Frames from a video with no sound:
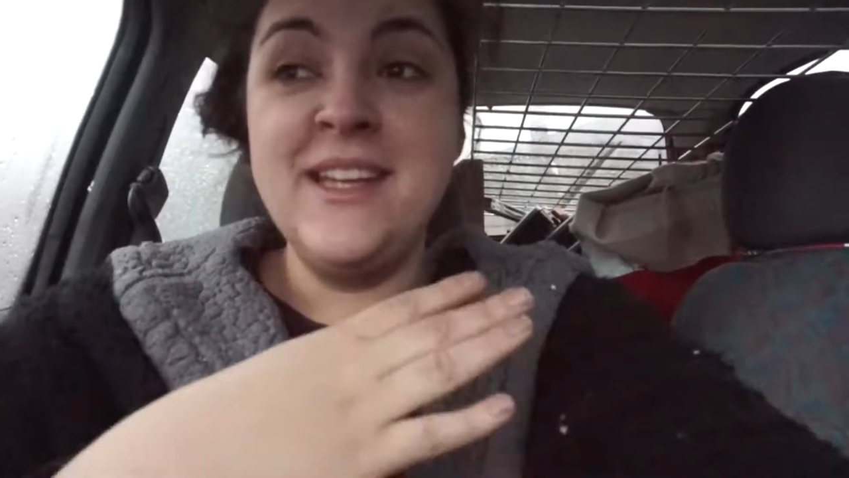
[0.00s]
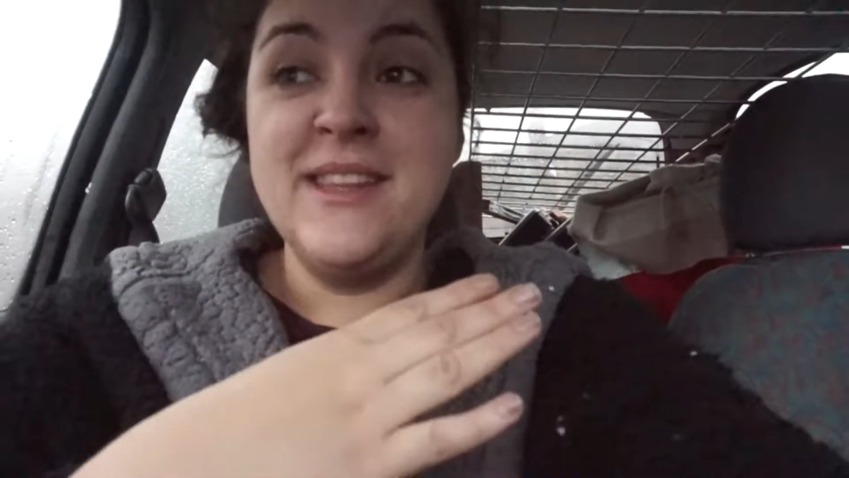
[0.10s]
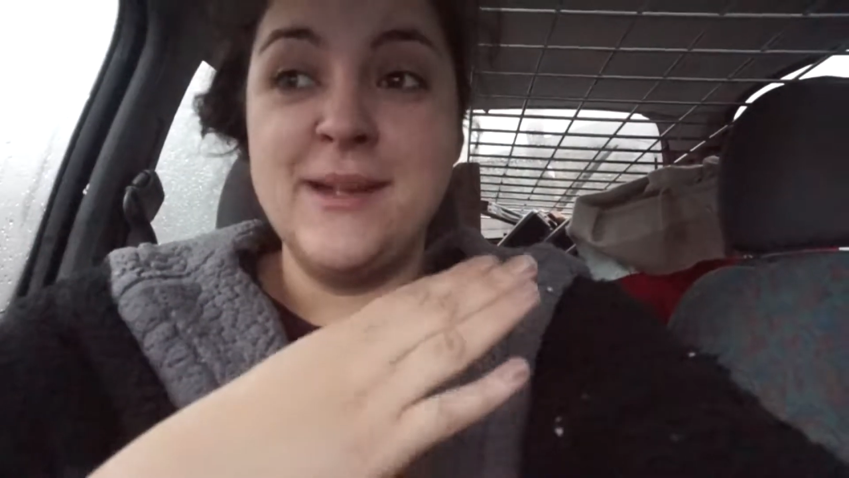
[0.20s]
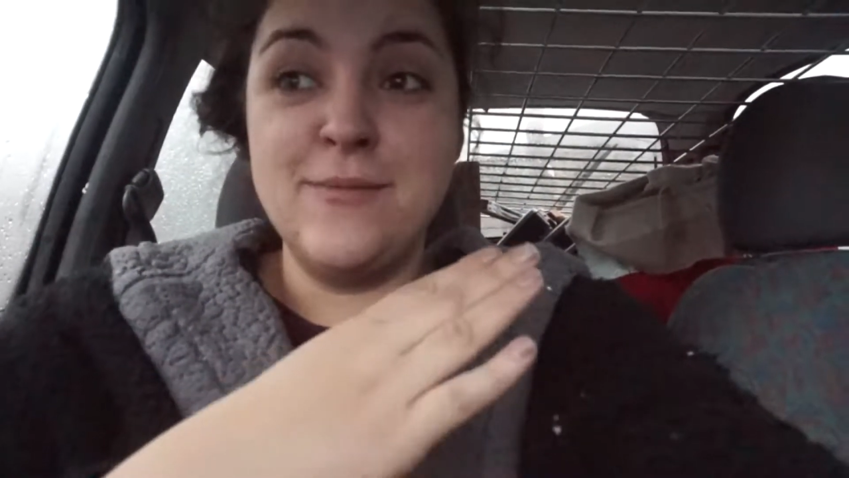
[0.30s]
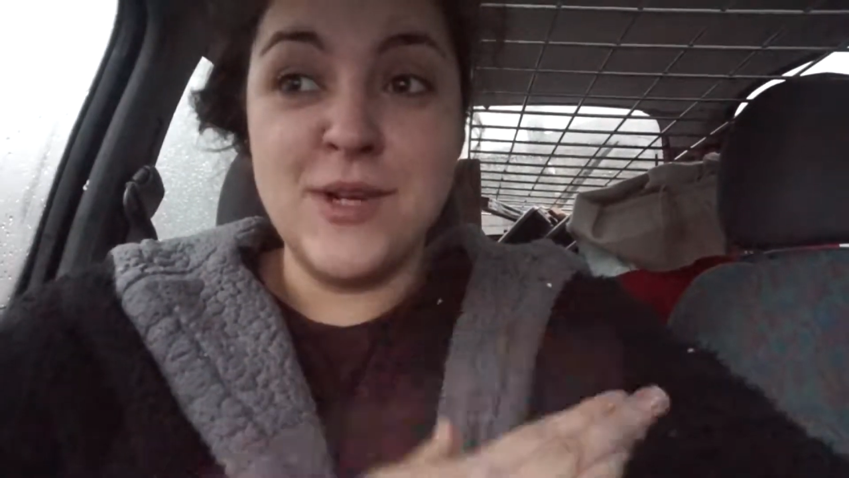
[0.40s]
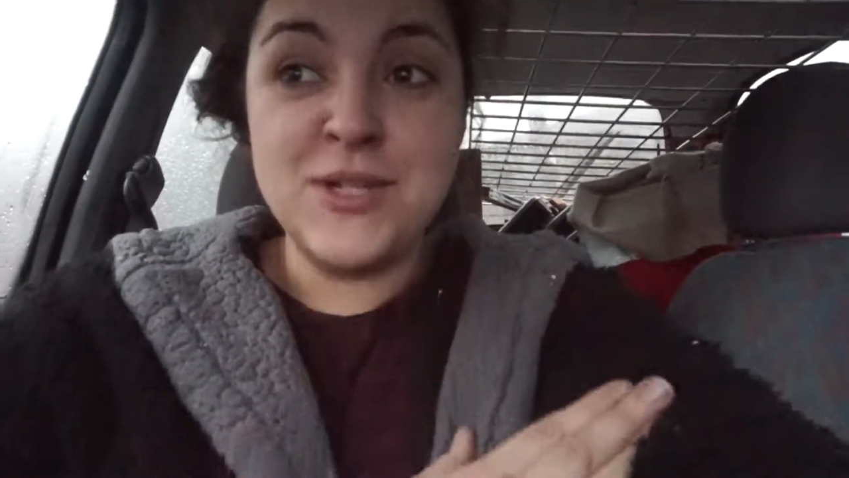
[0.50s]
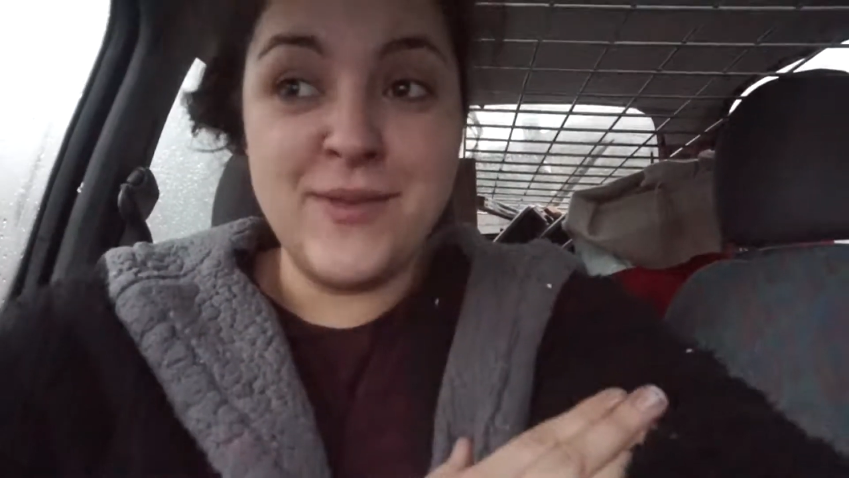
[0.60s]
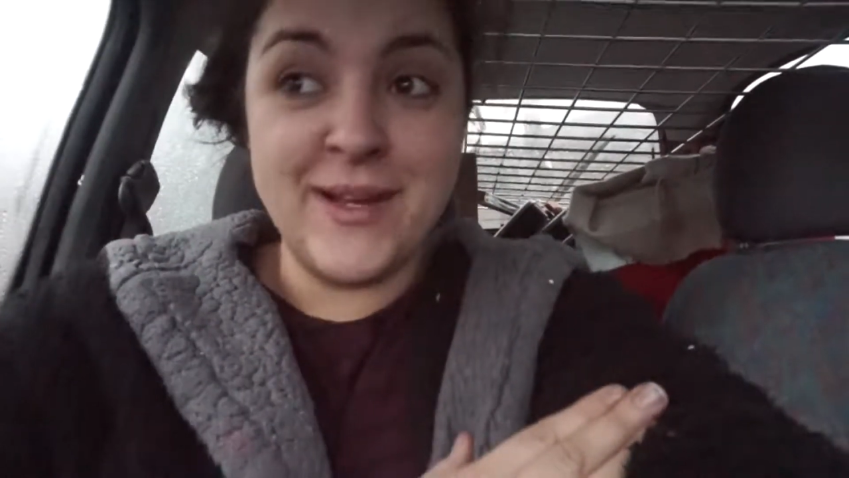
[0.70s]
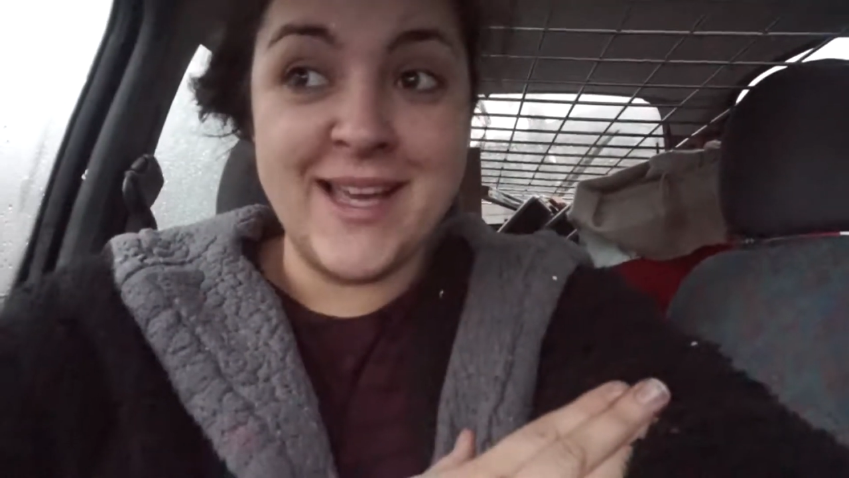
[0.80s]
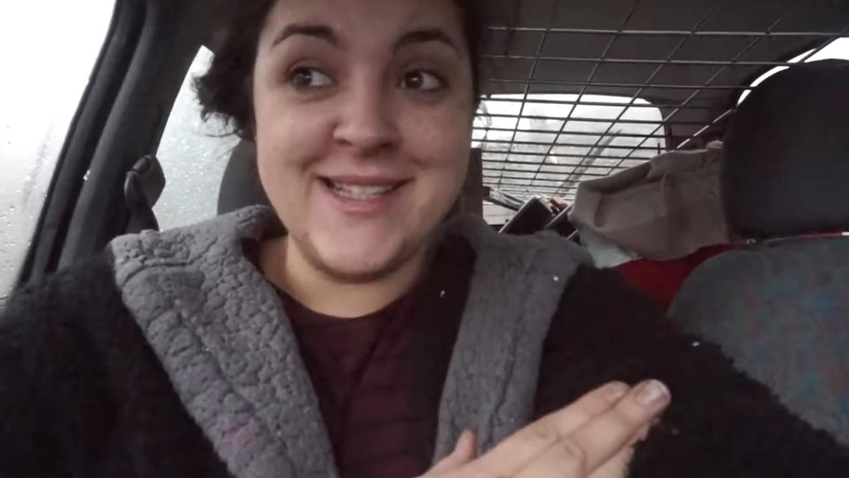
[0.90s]
Then I'm rushing
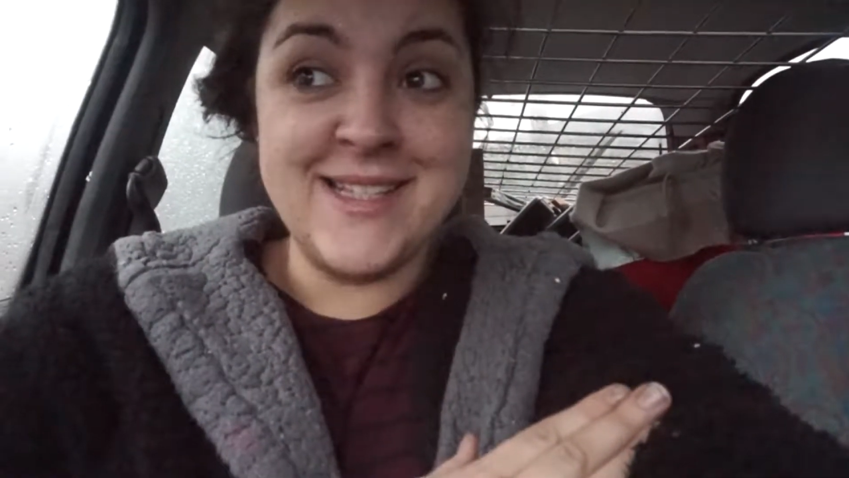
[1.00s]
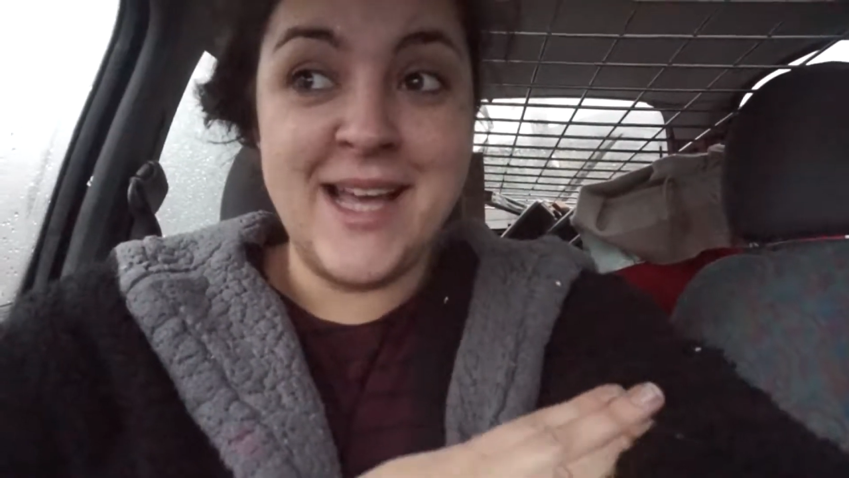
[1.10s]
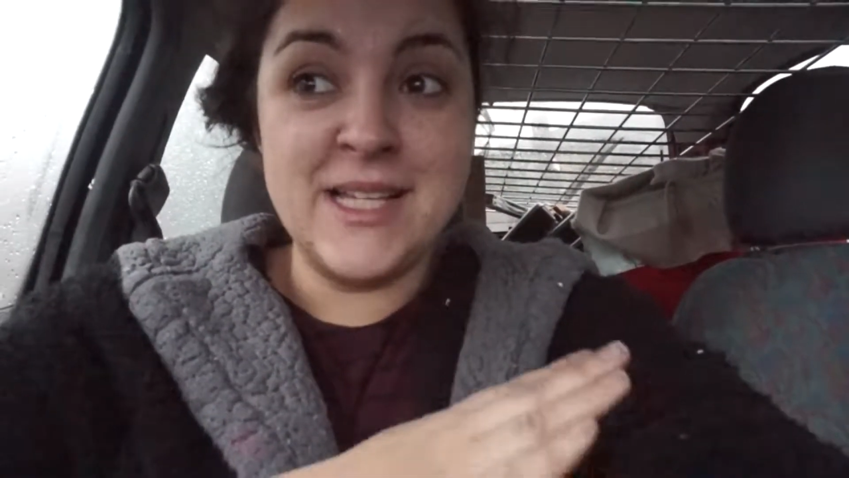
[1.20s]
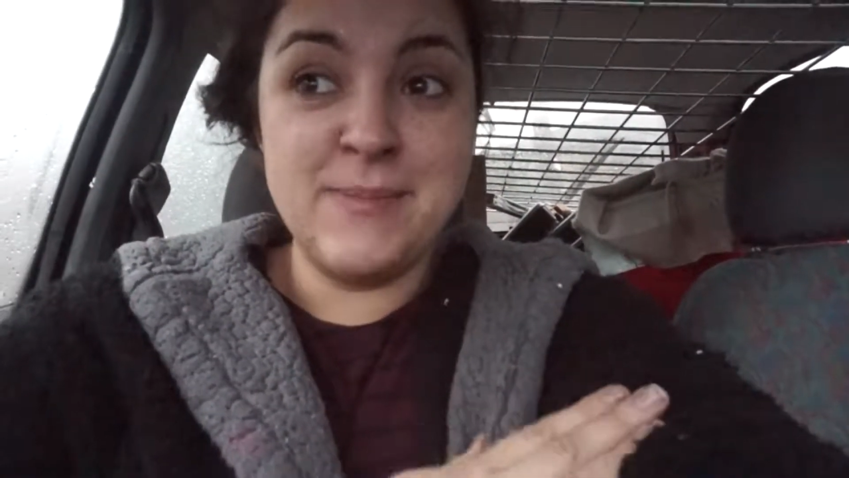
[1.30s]
around Casey's house,